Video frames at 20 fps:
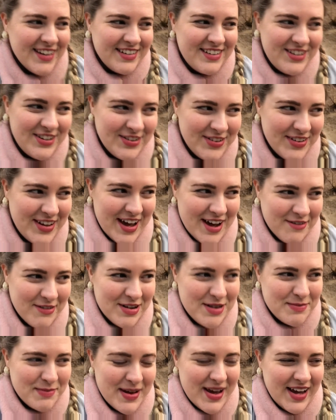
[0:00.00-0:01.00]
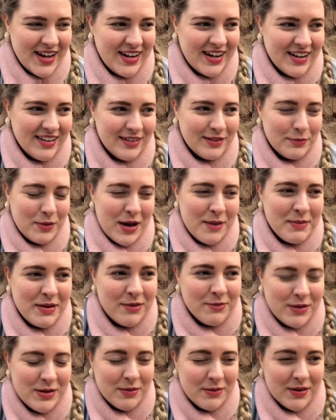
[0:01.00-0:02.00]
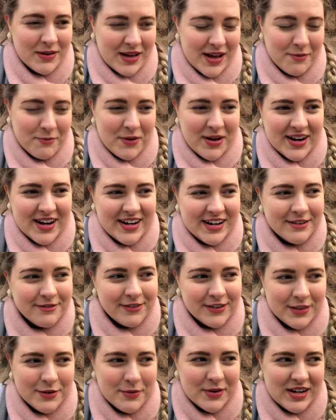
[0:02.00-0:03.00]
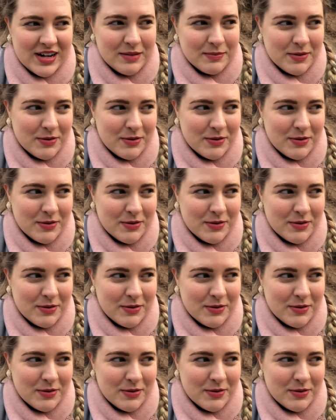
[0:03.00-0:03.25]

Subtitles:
to get one made, because I mean we wanted it for the wedding,